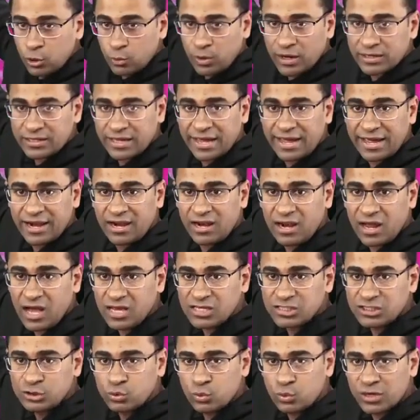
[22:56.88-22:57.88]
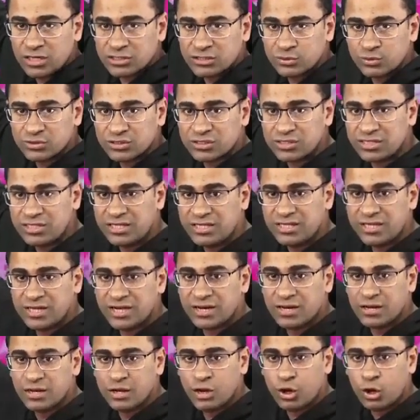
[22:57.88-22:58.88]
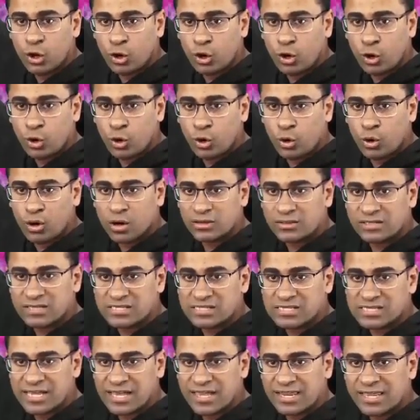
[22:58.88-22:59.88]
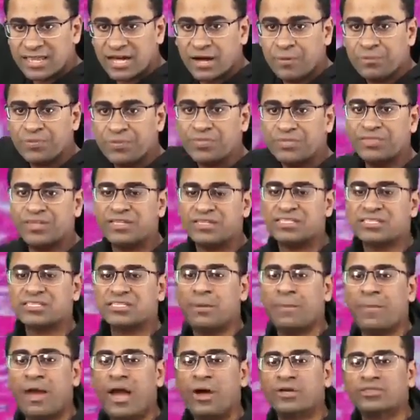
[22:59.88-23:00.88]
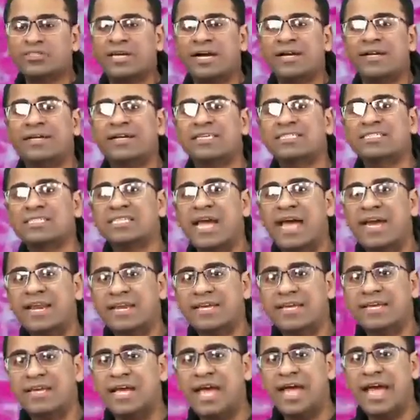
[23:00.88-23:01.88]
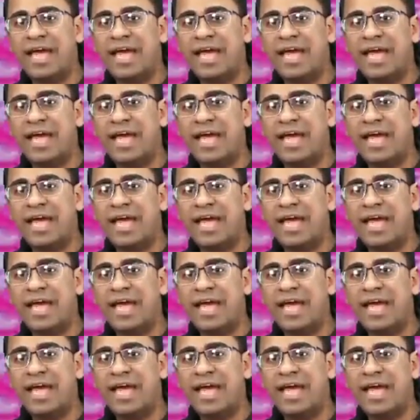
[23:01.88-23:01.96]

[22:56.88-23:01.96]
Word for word: Look at the enlarged nucleus you see here or this area. This is the myocyte disarray